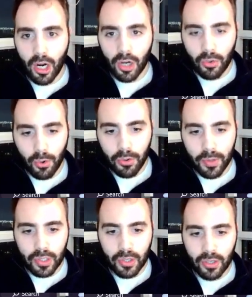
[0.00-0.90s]
A
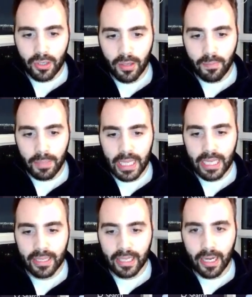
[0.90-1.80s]
growth return
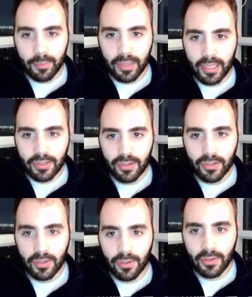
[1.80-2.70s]
being the
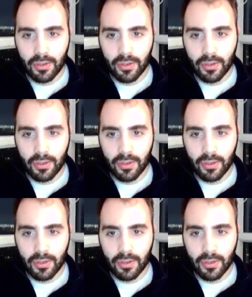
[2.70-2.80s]
company's